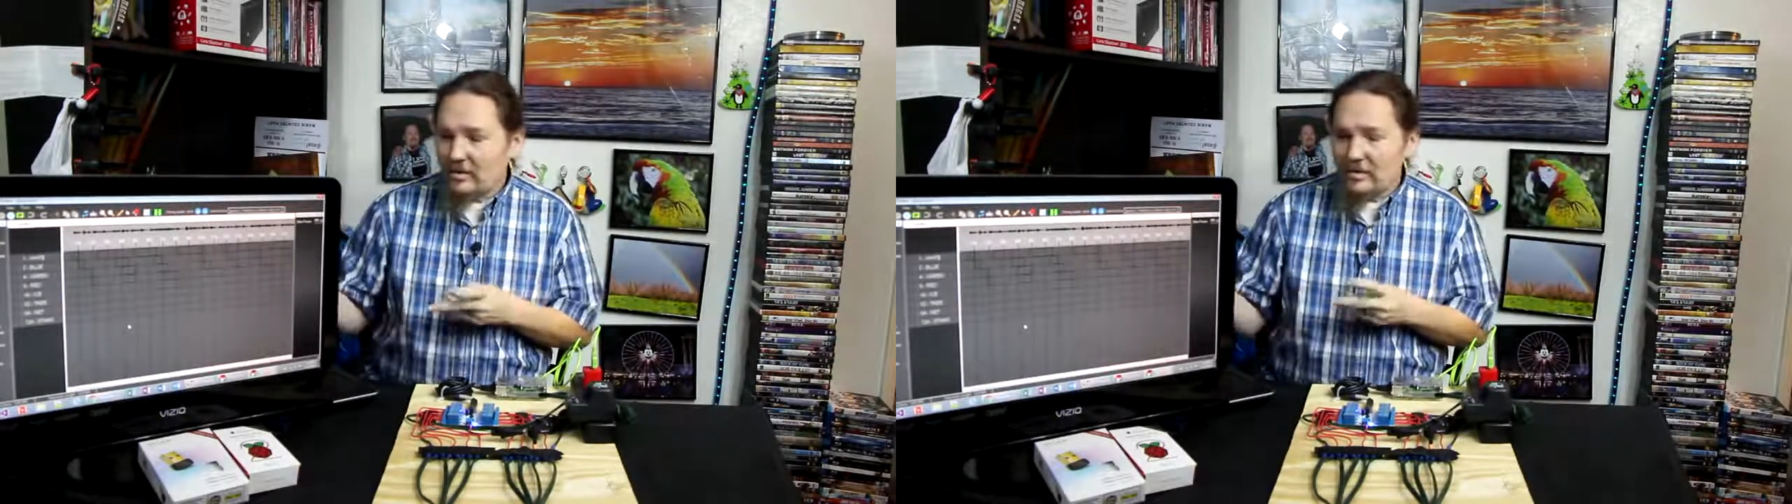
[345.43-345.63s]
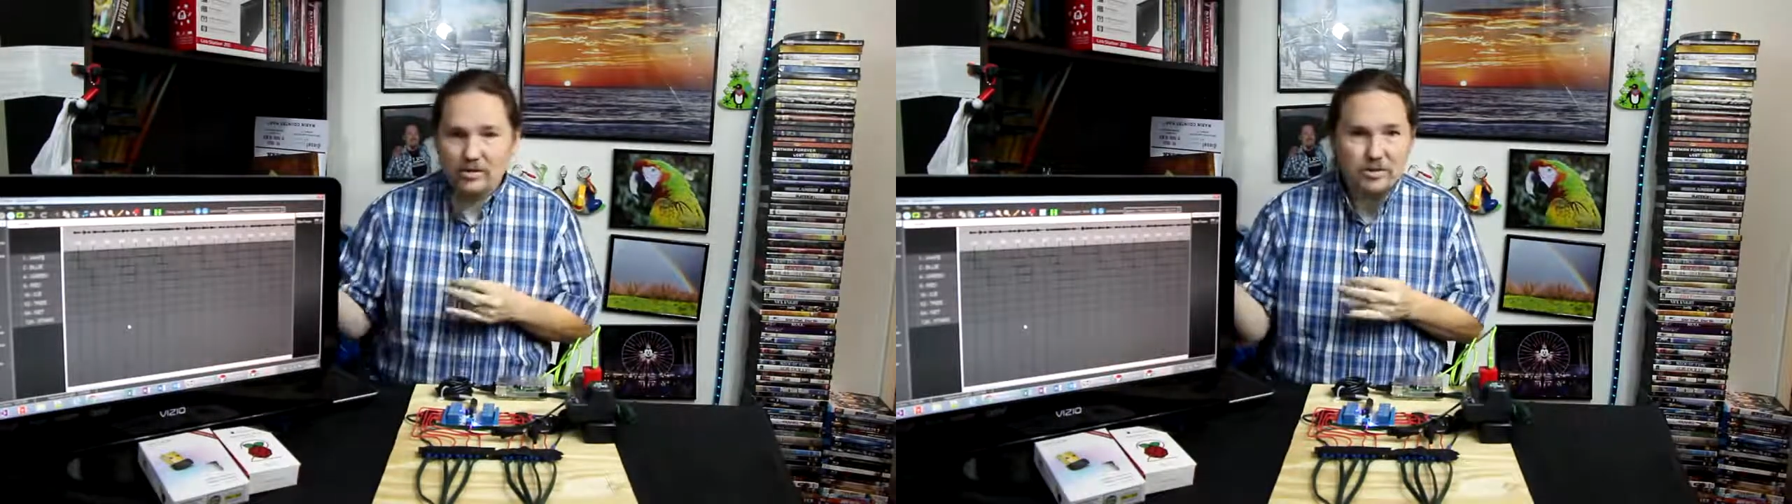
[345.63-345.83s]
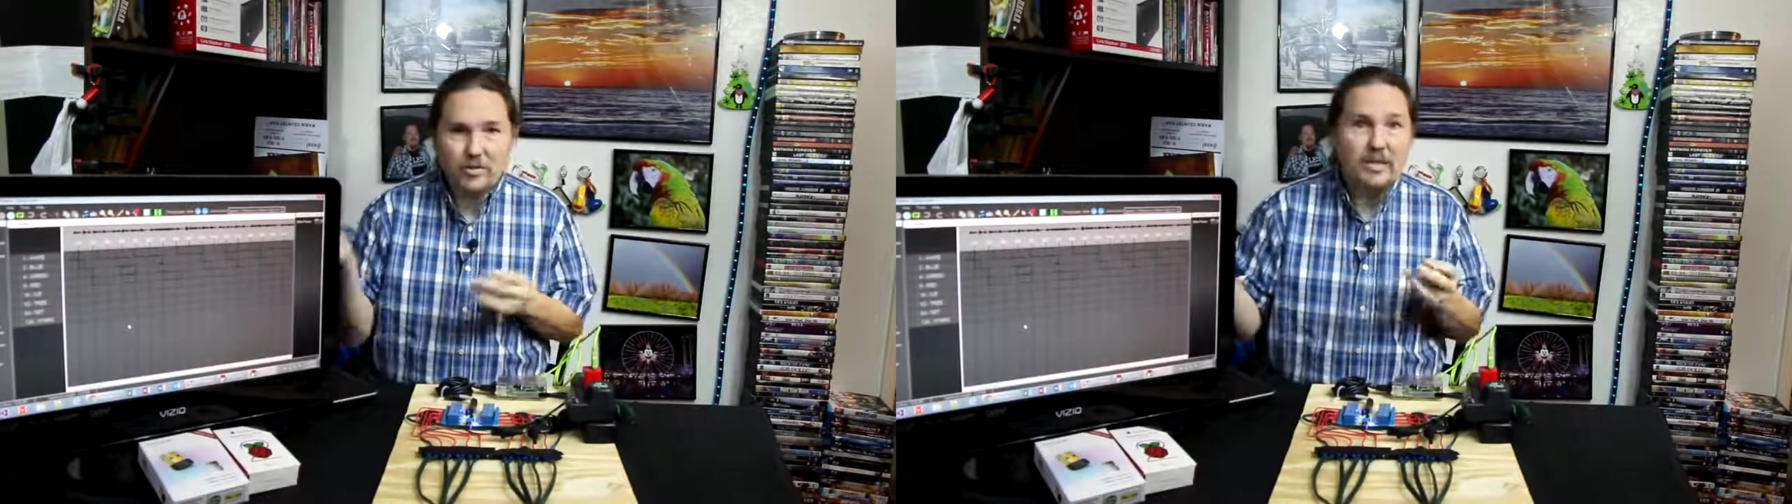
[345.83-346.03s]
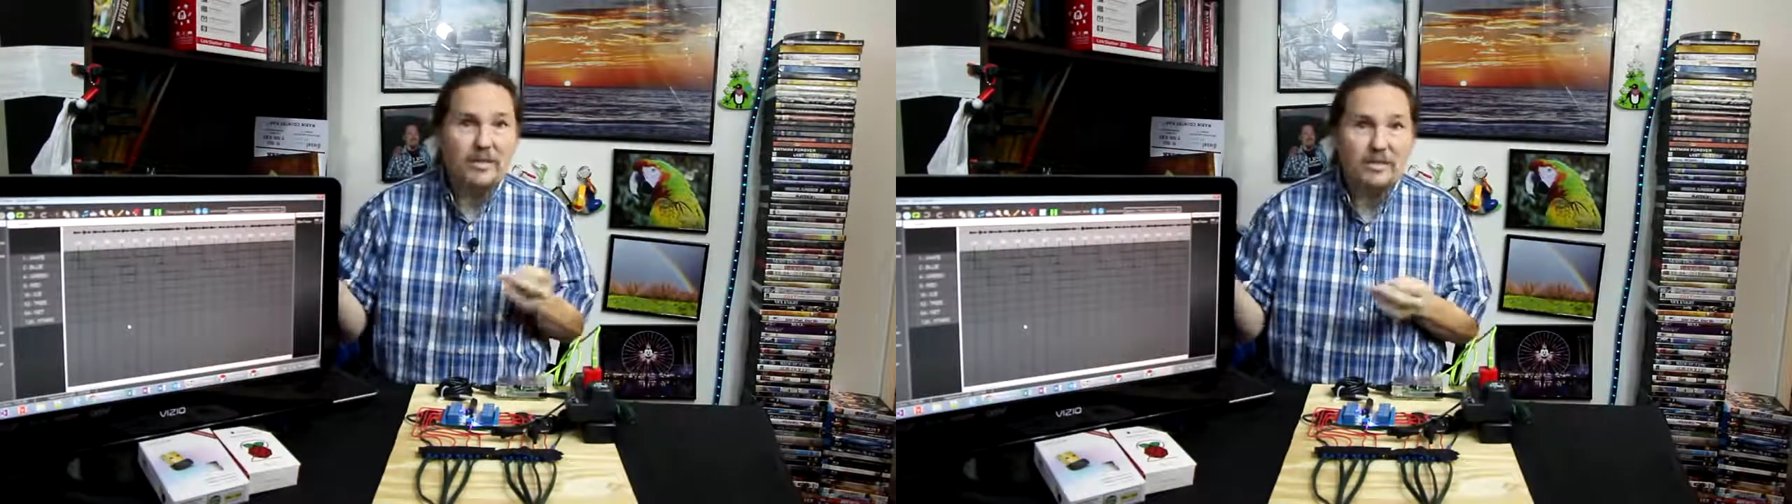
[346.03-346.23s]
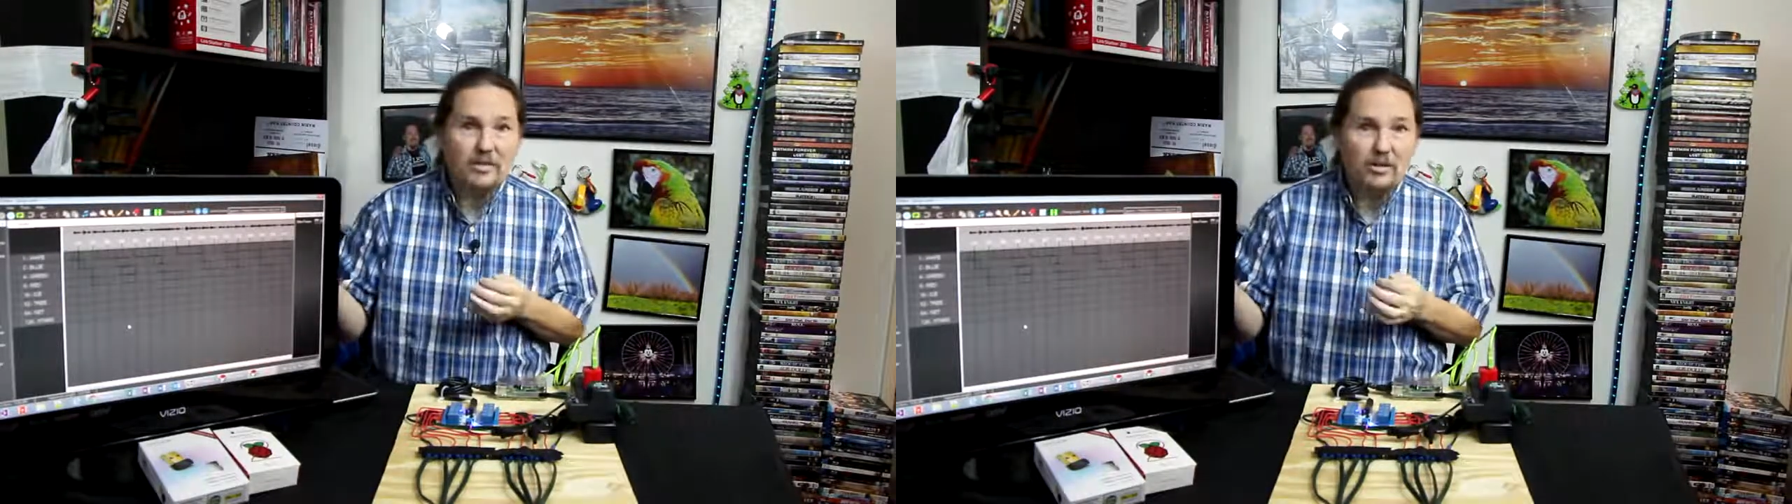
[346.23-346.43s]
the
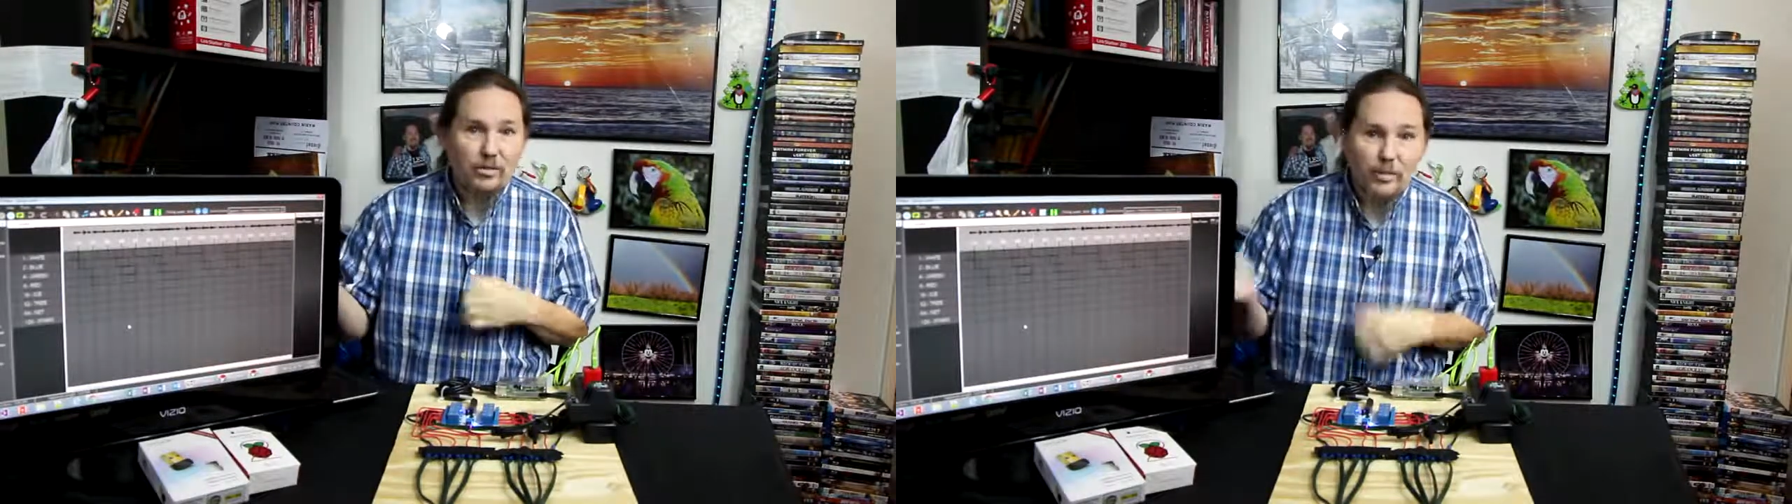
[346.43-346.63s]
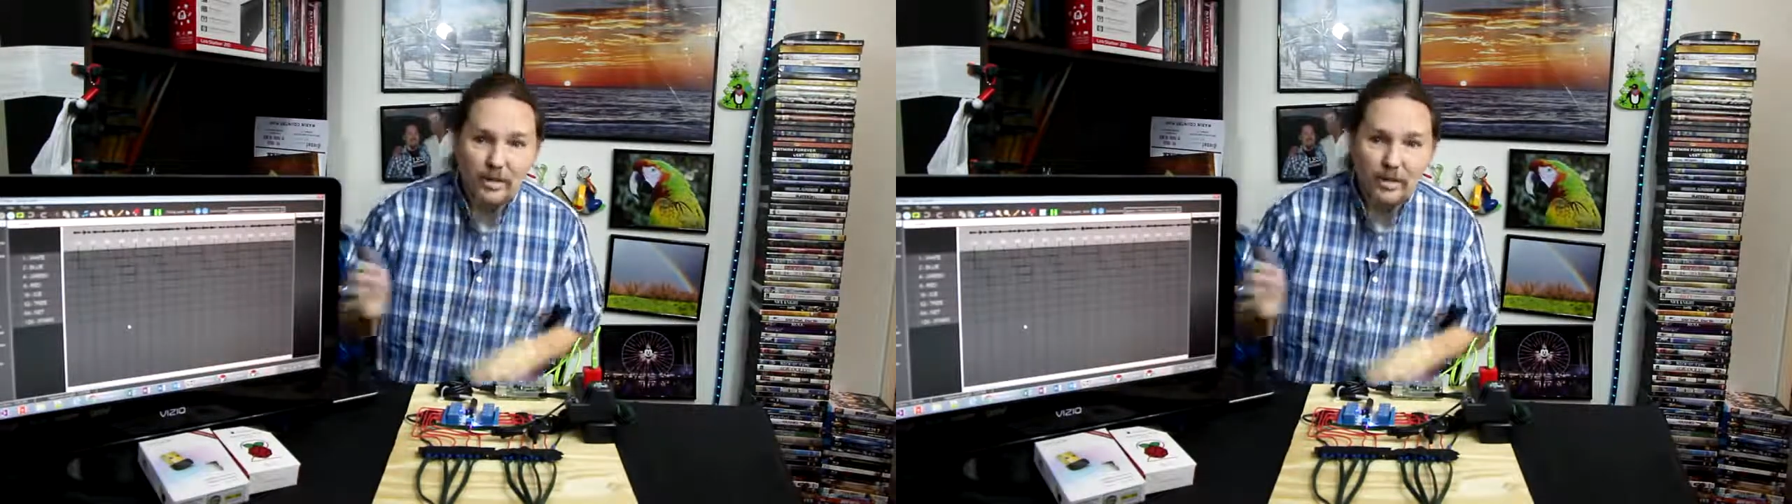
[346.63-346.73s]
screen doesn't look